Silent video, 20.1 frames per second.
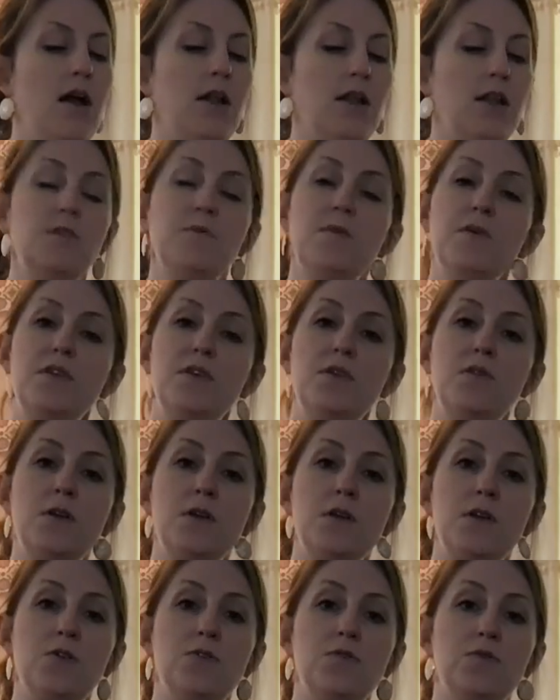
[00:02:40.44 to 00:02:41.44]
Elizabeth, you
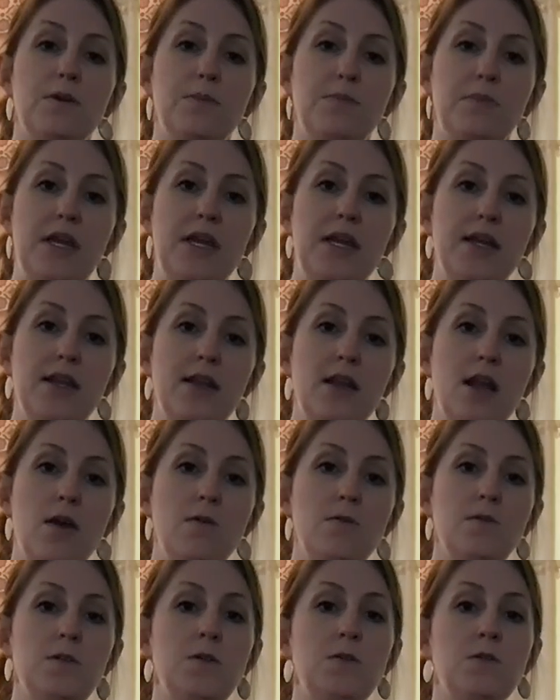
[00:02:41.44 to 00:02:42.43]
can use repeated
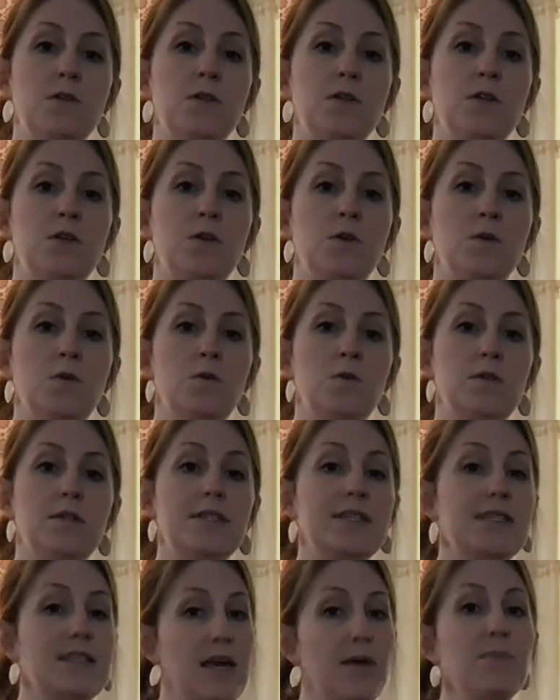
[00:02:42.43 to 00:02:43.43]
notes. You can use
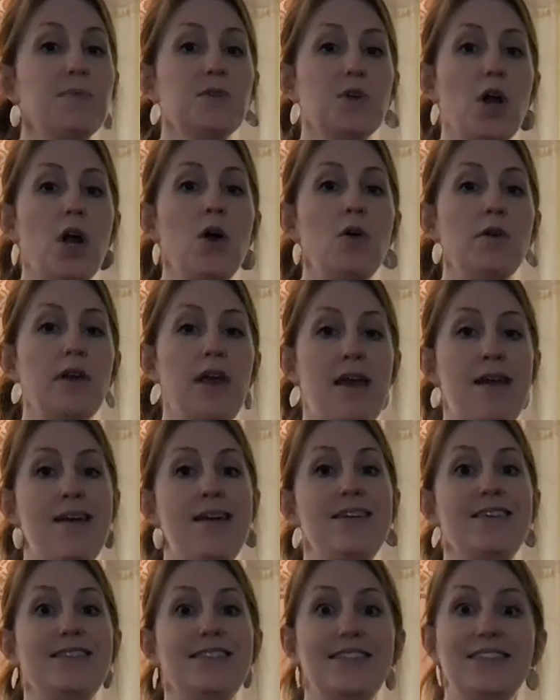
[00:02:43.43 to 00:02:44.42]
skips are
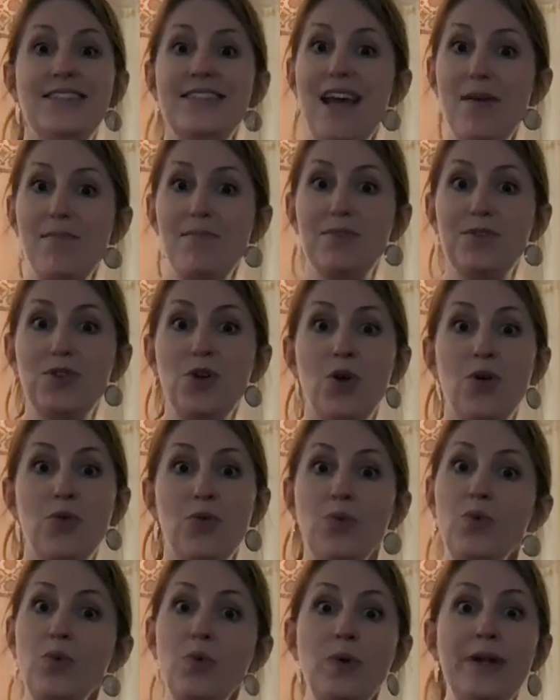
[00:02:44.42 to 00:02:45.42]
okay. Steps are
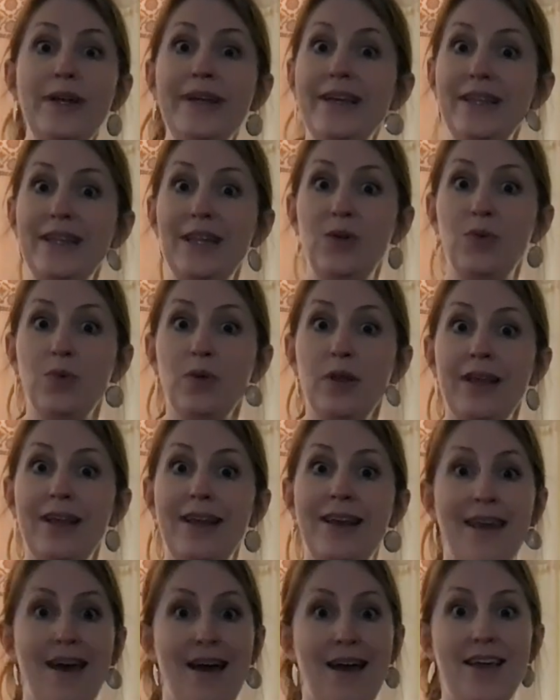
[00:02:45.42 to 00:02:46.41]
really, really
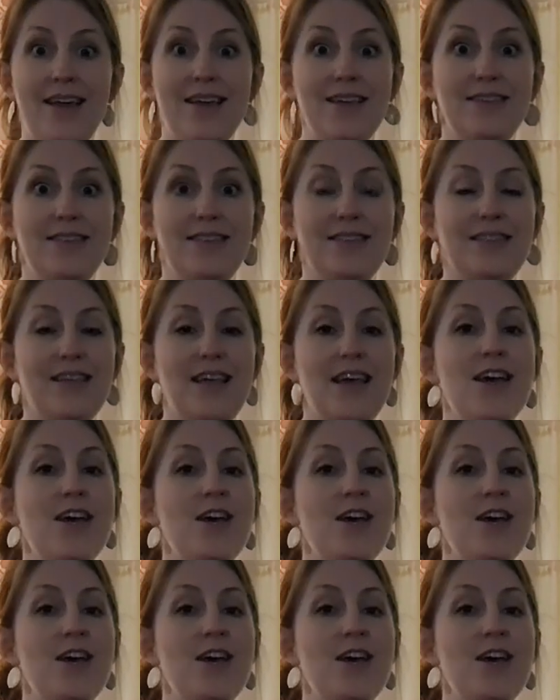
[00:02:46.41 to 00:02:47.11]
nice.